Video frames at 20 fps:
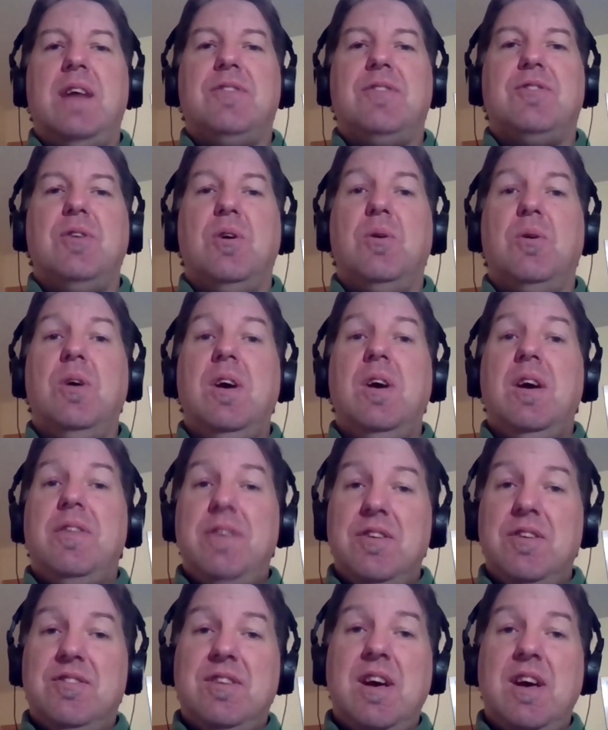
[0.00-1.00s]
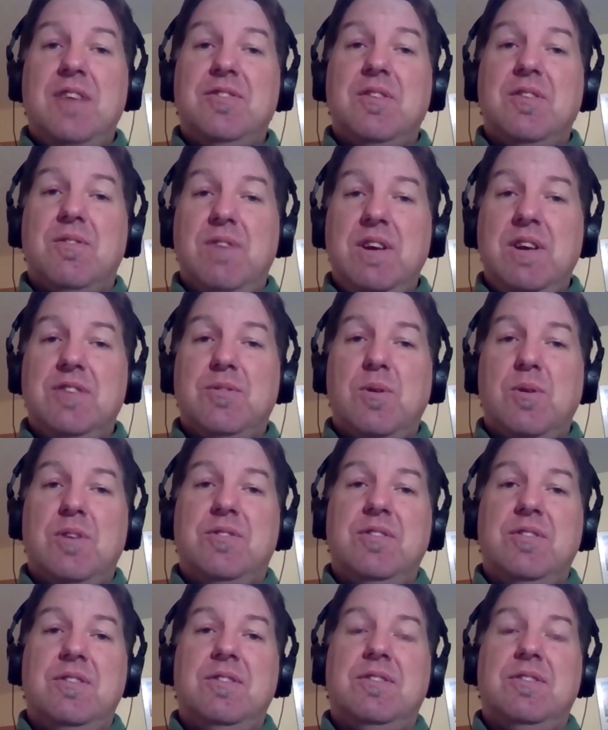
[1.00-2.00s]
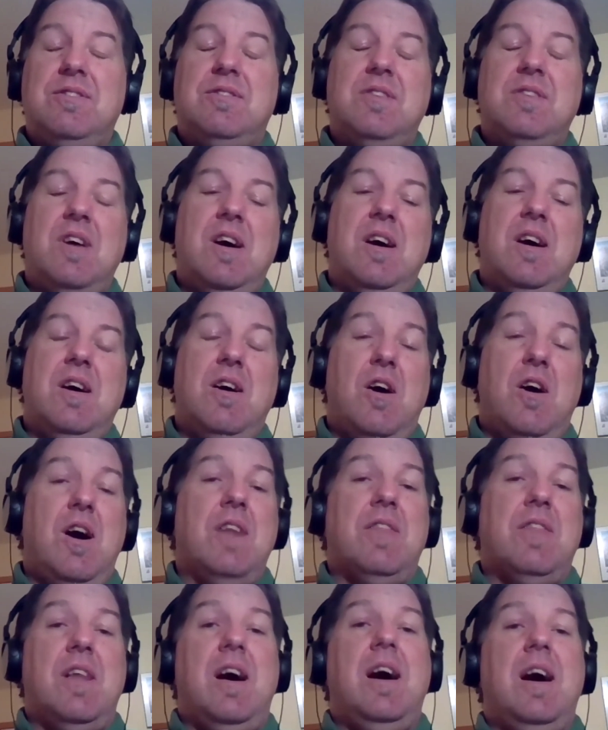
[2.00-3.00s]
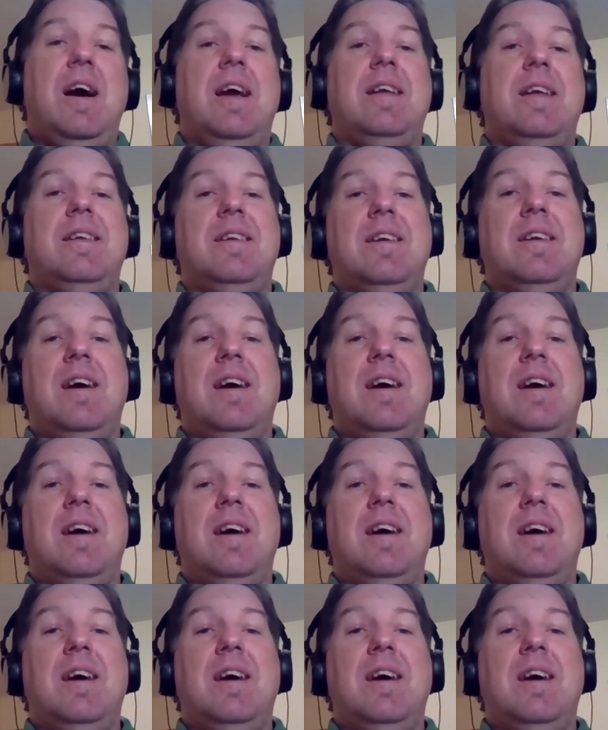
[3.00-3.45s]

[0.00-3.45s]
So there's tons of resources online